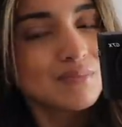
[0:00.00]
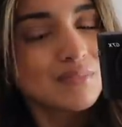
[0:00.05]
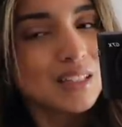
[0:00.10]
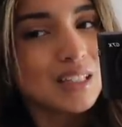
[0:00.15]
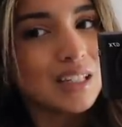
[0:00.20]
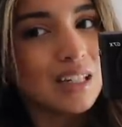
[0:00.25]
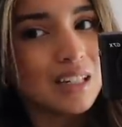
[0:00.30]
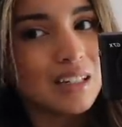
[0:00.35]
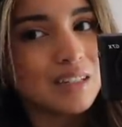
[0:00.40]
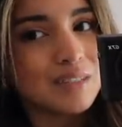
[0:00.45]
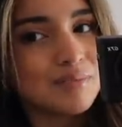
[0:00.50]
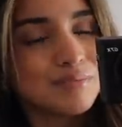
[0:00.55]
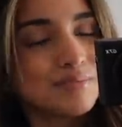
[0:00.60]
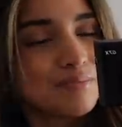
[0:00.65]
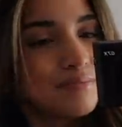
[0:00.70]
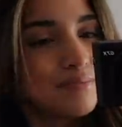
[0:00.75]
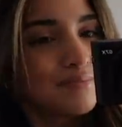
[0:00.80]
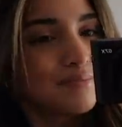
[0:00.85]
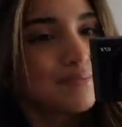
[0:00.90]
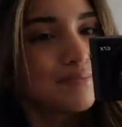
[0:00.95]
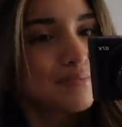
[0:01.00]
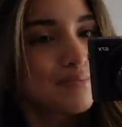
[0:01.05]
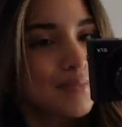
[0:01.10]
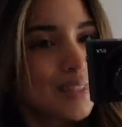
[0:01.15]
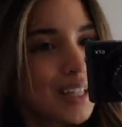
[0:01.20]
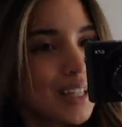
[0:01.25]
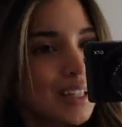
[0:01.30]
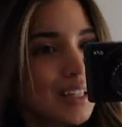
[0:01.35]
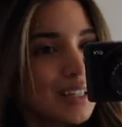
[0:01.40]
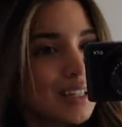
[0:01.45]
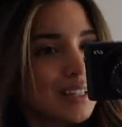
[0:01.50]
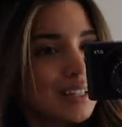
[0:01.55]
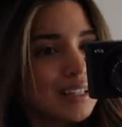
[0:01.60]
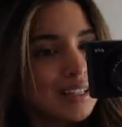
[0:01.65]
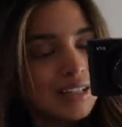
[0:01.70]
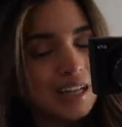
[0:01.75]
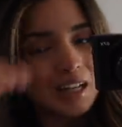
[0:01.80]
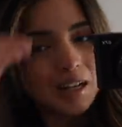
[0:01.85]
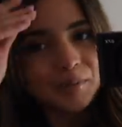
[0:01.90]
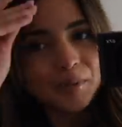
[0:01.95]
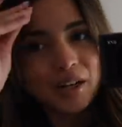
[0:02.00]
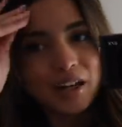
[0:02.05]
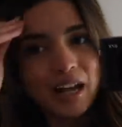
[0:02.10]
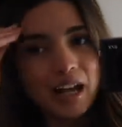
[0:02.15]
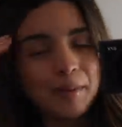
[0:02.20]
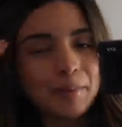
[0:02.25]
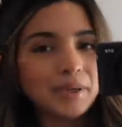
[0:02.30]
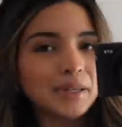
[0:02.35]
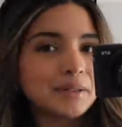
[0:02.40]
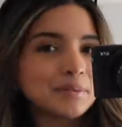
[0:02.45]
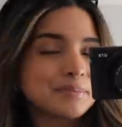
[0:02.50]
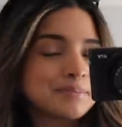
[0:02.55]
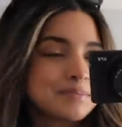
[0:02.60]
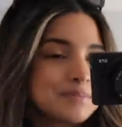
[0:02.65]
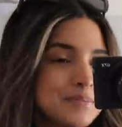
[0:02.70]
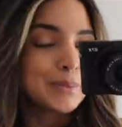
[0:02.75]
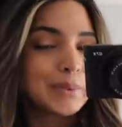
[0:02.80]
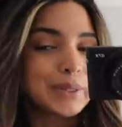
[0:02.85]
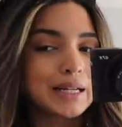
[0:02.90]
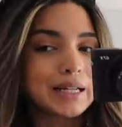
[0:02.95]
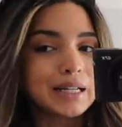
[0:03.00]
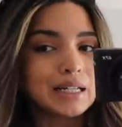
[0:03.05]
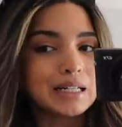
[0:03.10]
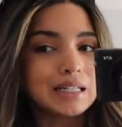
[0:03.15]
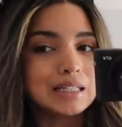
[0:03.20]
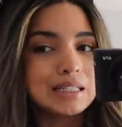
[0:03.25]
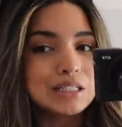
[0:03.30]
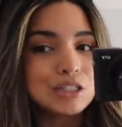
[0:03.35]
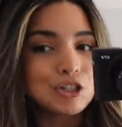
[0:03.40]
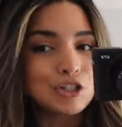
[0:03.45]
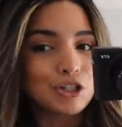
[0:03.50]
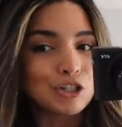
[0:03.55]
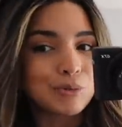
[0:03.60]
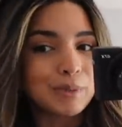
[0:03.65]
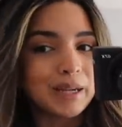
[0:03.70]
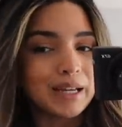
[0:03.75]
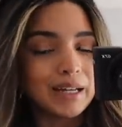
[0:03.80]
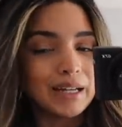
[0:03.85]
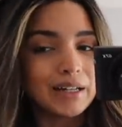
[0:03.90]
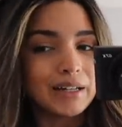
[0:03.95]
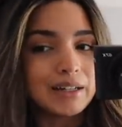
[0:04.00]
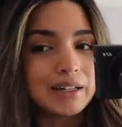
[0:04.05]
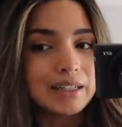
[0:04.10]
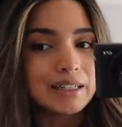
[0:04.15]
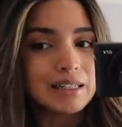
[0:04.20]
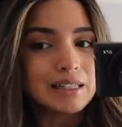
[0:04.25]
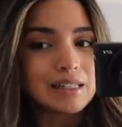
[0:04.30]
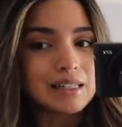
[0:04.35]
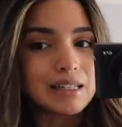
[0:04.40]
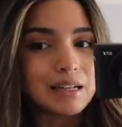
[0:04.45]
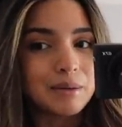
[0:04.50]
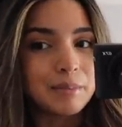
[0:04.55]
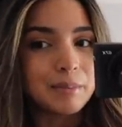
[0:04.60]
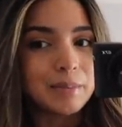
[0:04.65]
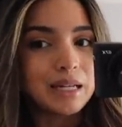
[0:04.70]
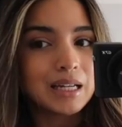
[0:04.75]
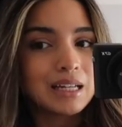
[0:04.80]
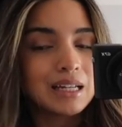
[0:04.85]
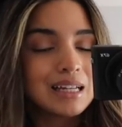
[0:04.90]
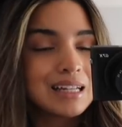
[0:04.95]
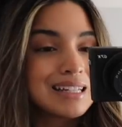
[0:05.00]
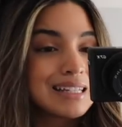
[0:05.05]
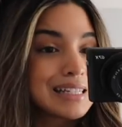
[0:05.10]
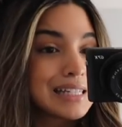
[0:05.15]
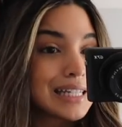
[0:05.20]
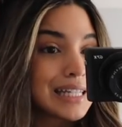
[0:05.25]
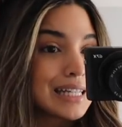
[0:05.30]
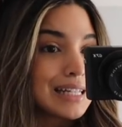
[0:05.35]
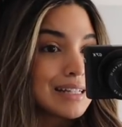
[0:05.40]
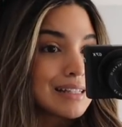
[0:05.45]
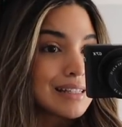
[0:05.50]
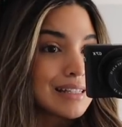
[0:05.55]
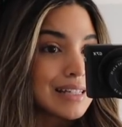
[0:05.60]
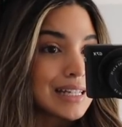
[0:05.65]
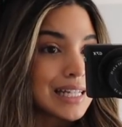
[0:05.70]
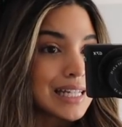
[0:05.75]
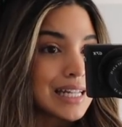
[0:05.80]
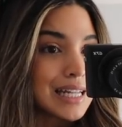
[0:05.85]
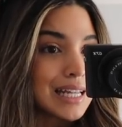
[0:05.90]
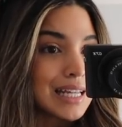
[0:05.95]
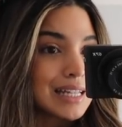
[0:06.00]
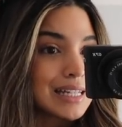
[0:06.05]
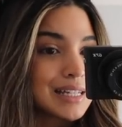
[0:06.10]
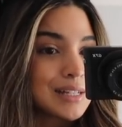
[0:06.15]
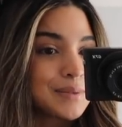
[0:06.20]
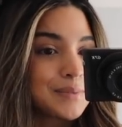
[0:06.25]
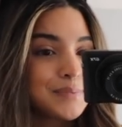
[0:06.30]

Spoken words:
Yeah, I'm not happy. We're gonna ensure my hair gets some TLC tonight.